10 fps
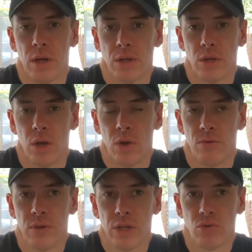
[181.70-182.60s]
So
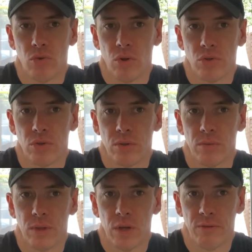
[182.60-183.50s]
fingers crossed
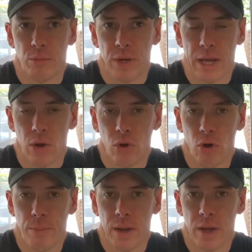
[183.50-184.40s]
they either bring out a copper